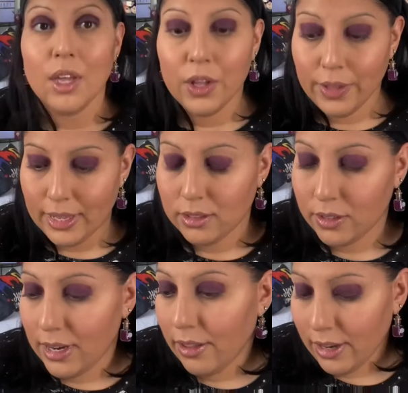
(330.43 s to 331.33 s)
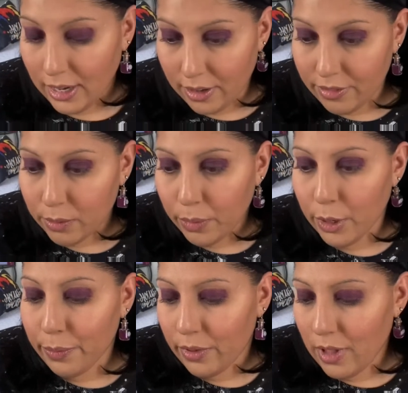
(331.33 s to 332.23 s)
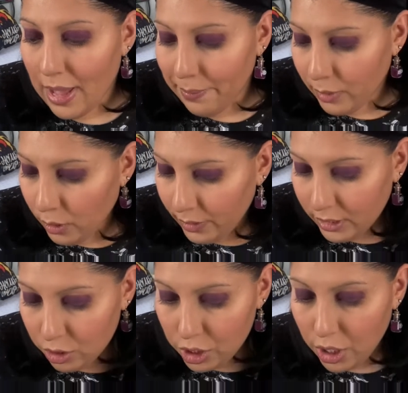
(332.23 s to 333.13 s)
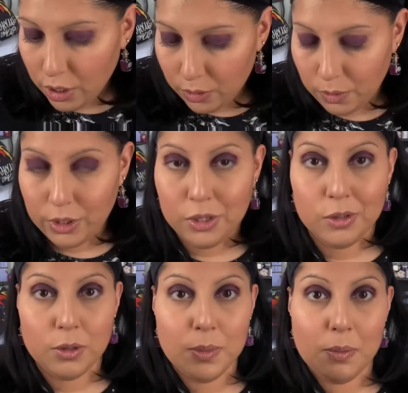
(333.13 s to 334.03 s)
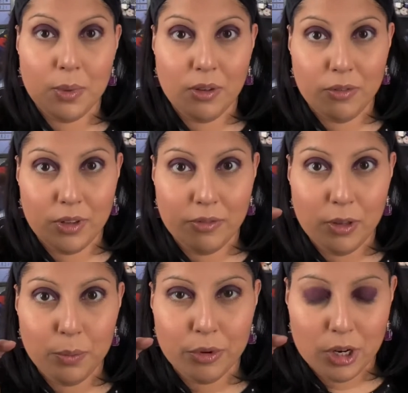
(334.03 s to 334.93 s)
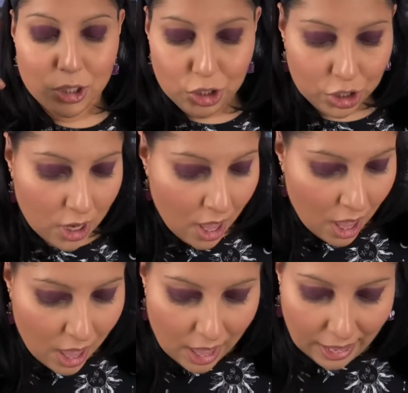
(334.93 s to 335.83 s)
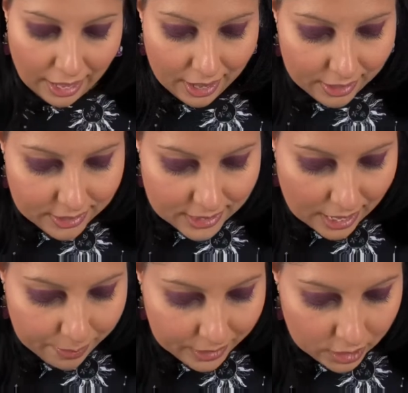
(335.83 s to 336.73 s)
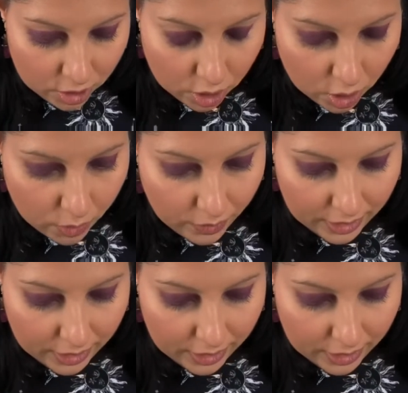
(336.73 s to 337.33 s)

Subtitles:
Okay, so now that I have the purple, I'm going to use my big fluffy brush, and I'm gonna go